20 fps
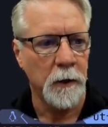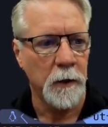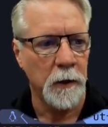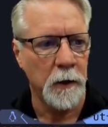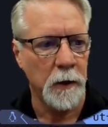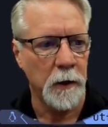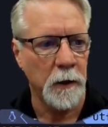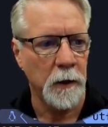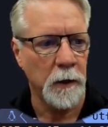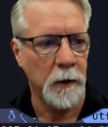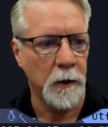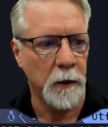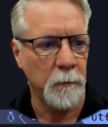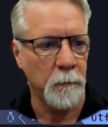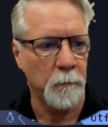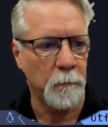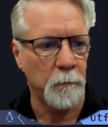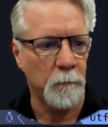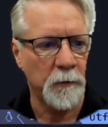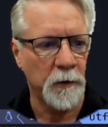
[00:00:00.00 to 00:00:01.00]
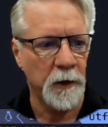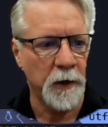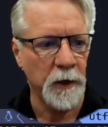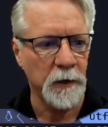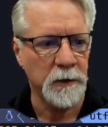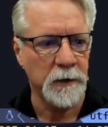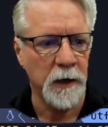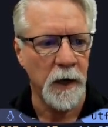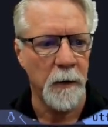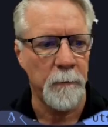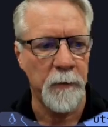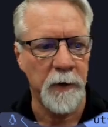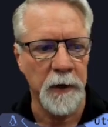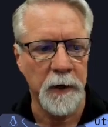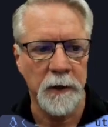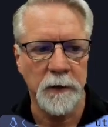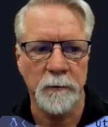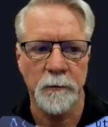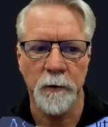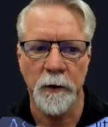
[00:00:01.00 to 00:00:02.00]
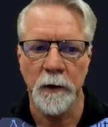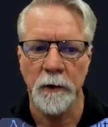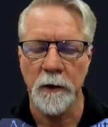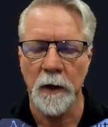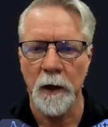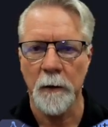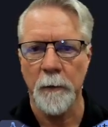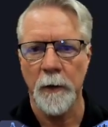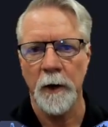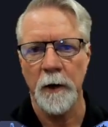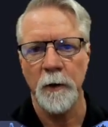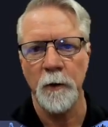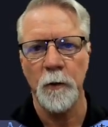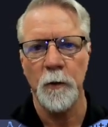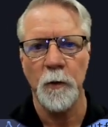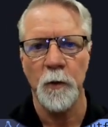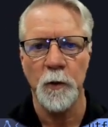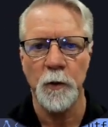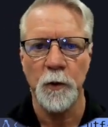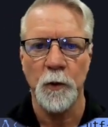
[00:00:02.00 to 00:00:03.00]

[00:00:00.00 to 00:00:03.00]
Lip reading: Today's topic is we're going to talk about a new